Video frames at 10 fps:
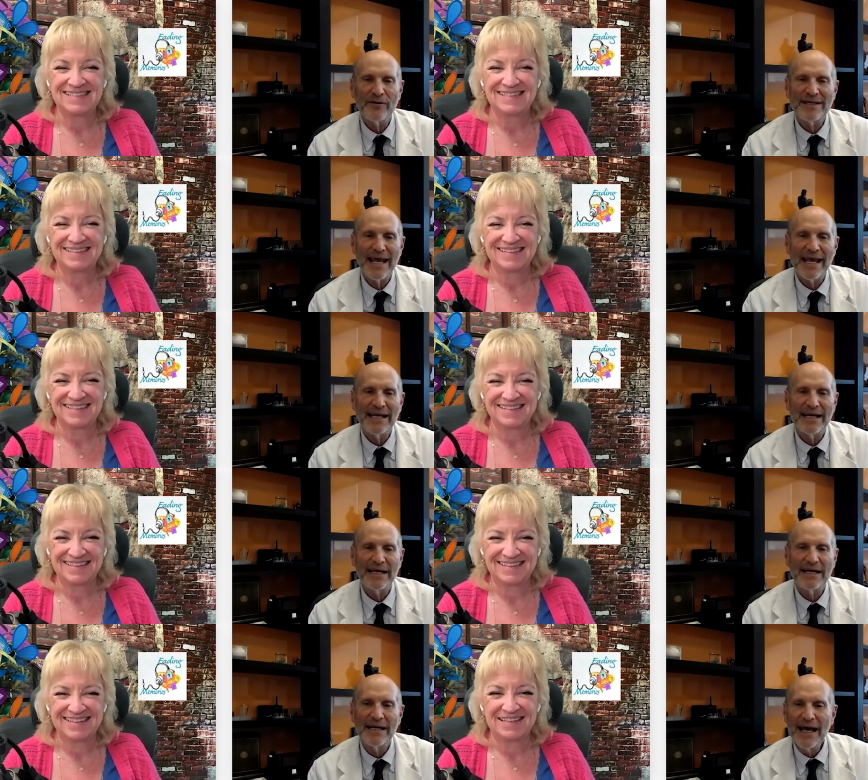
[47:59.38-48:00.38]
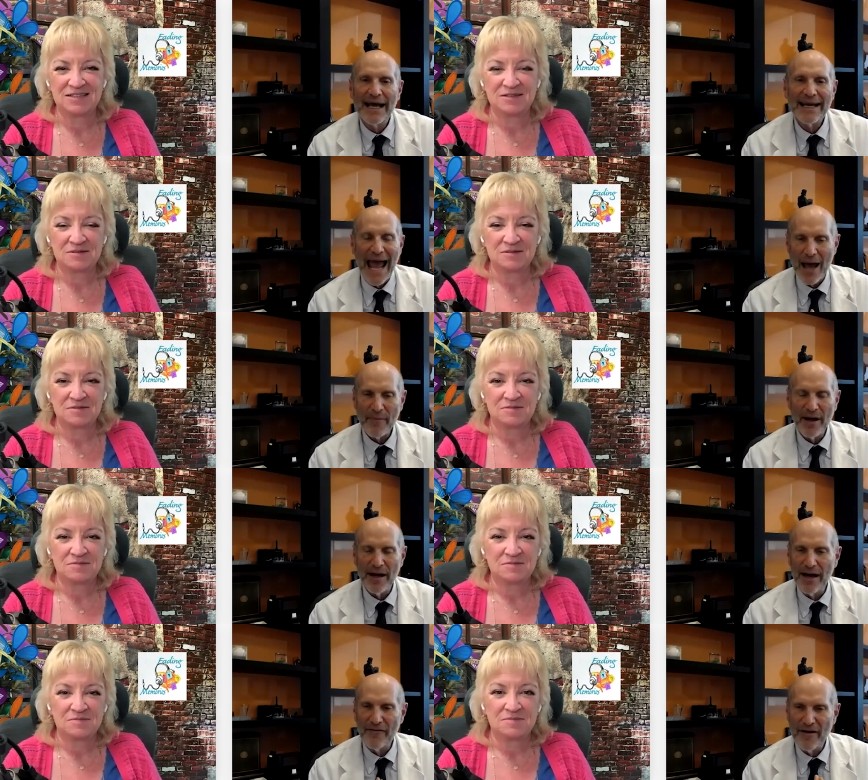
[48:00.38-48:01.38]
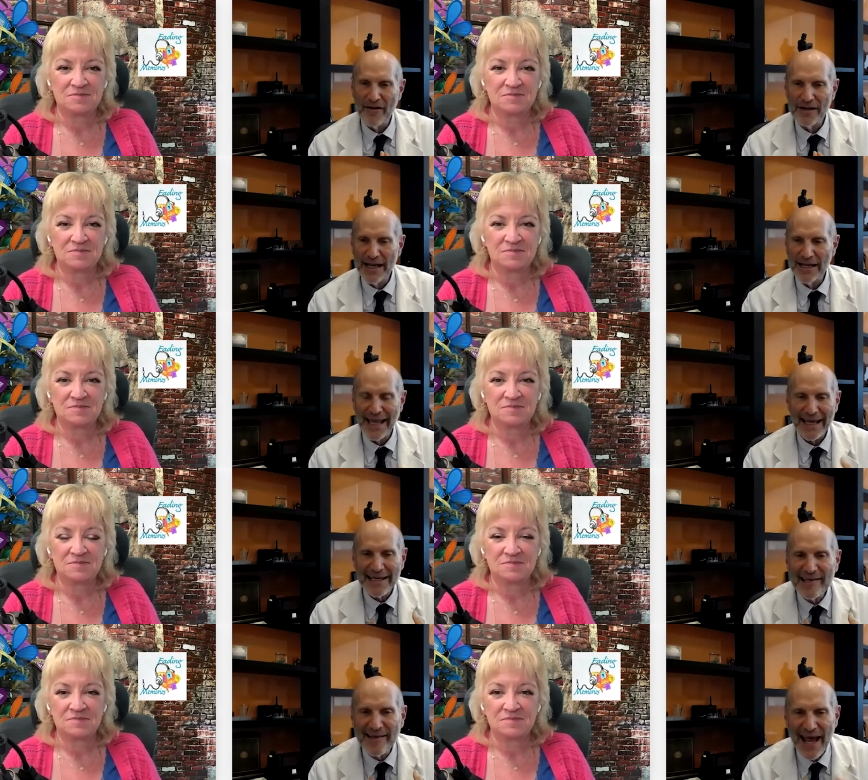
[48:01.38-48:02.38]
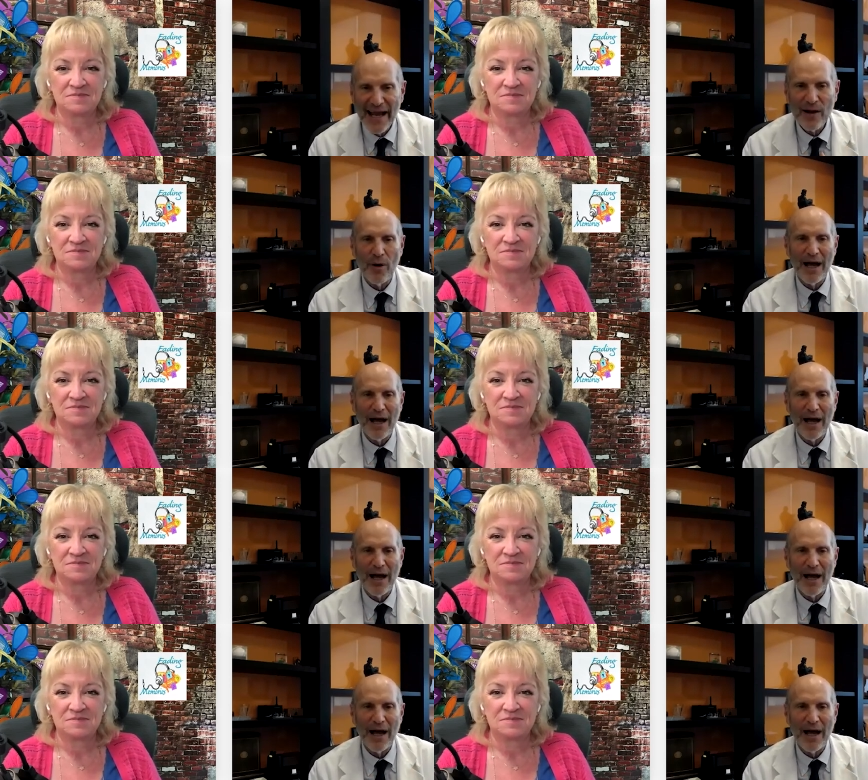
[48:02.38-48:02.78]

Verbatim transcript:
Speaker 1: and take a an app a, a, a, candy snack. Well,